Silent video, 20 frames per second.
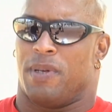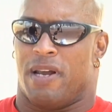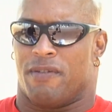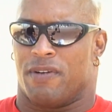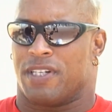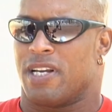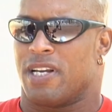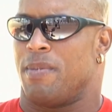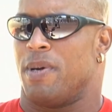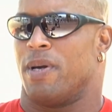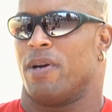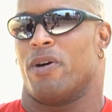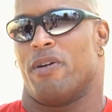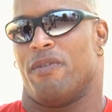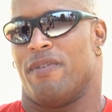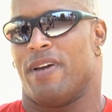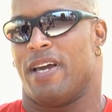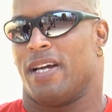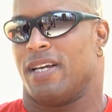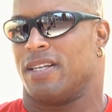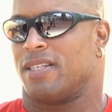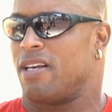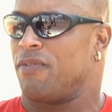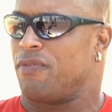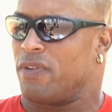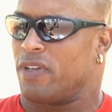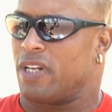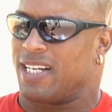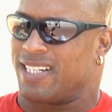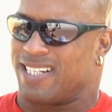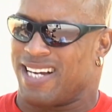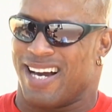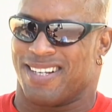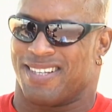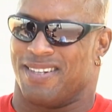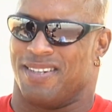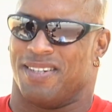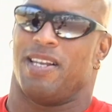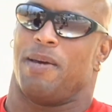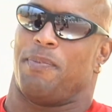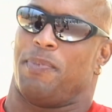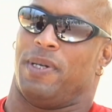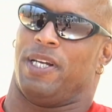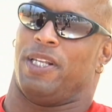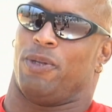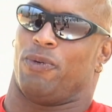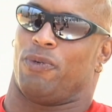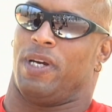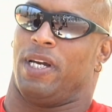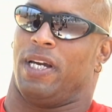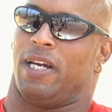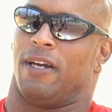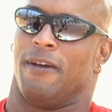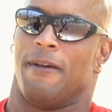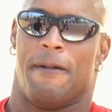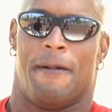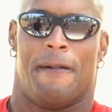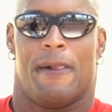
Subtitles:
and every I go to Vegas, I feel like Tyson stepping in the ring.